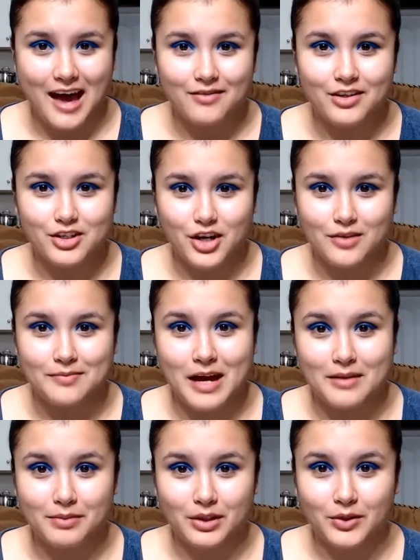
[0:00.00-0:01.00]
a dark matte
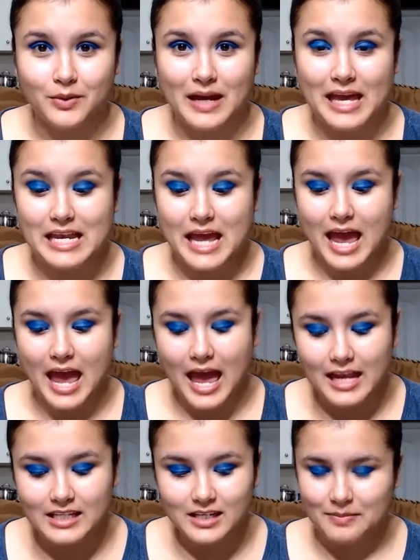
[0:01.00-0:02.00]
blue in
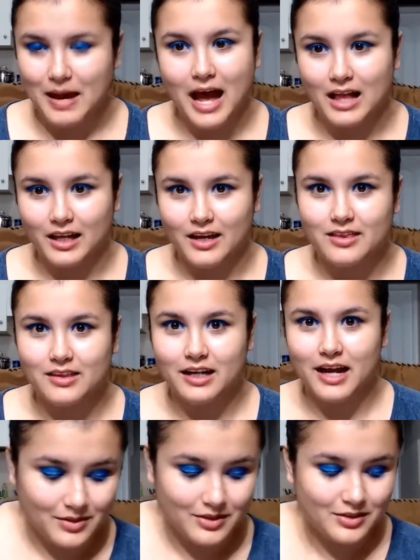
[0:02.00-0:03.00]
any palette that I
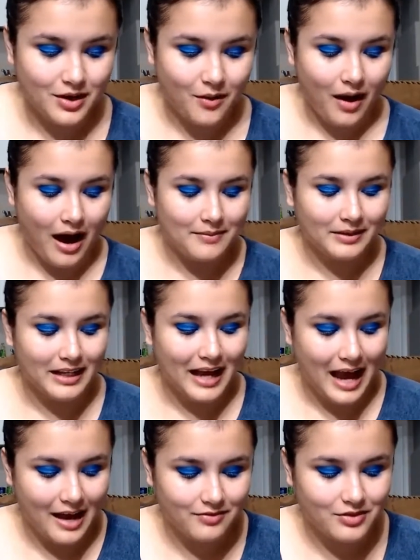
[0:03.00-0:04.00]
have. So I'm gonna
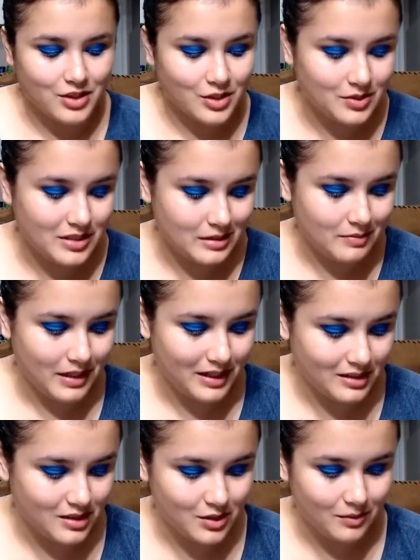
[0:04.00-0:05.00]
have to dip
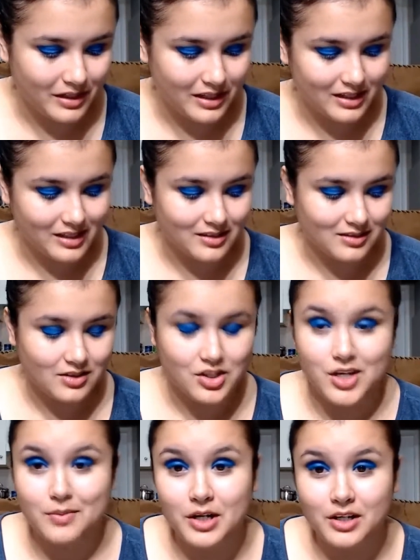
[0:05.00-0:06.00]
into one of these
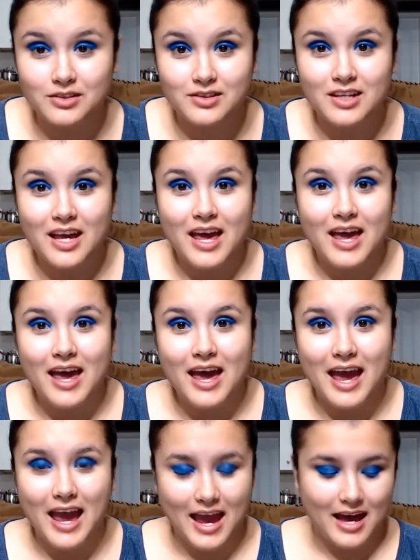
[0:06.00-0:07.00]
shimmers.
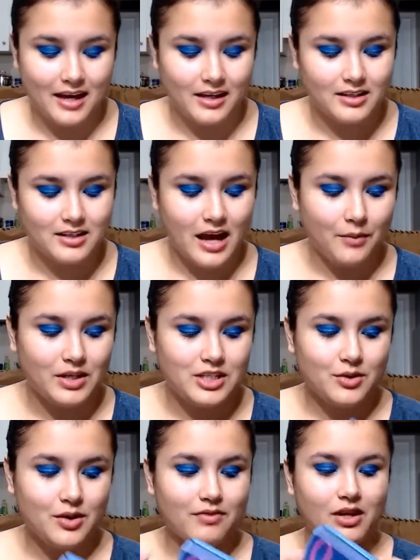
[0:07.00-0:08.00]
And we do
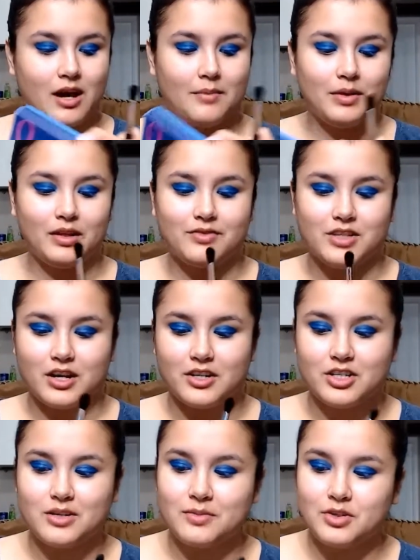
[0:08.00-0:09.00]
have a couple of dark
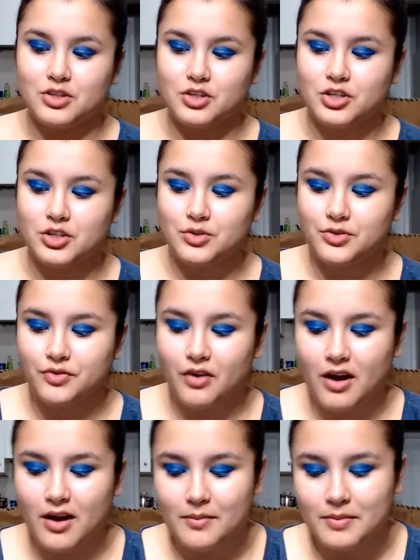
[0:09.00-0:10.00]
shimmers to choose
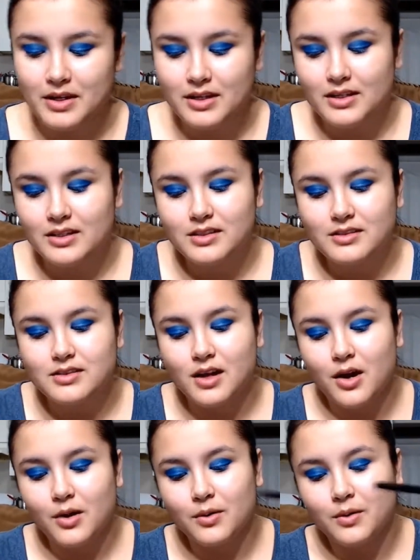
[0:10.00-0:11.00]
from.
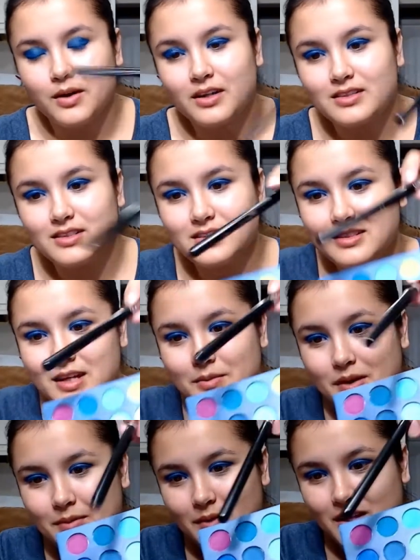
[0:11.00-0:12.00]
So since I
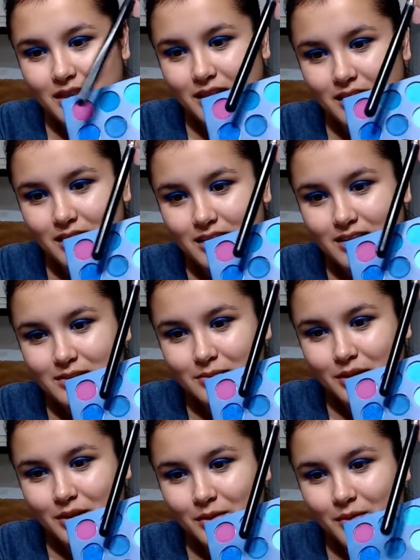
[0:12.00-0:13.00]
went with this
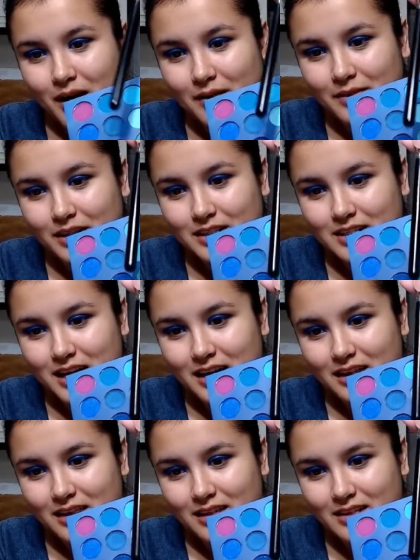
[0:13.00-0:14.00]
blue, I'm gonna
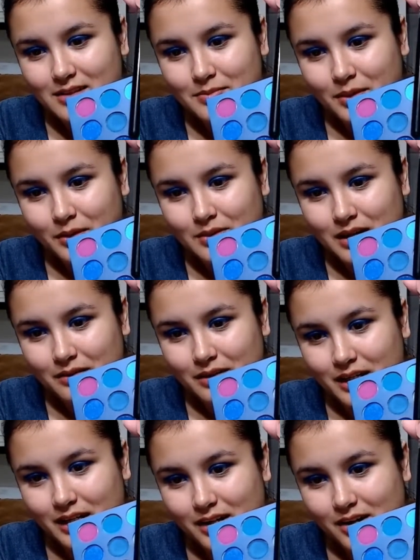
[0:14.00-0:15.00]
take this blue down
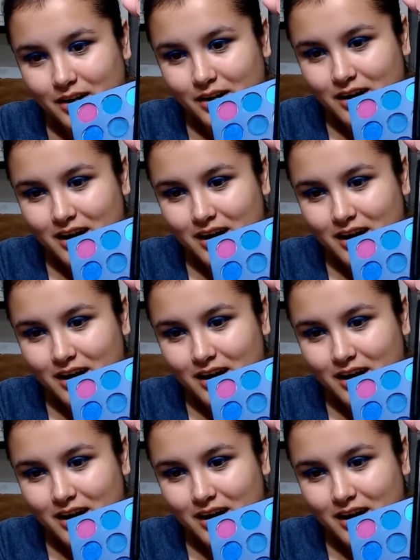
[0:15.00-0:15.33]
here,